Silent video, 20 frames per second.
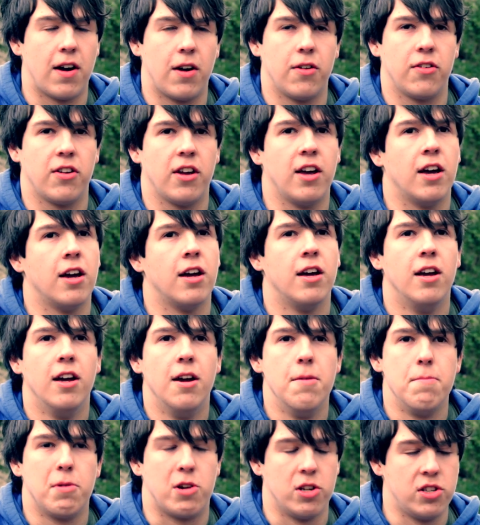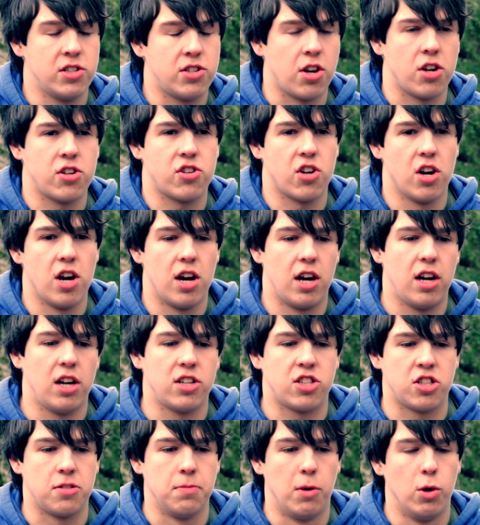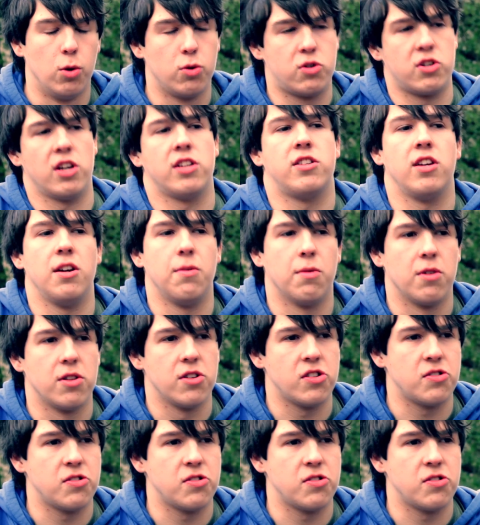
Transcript: around here because it's such a small city, one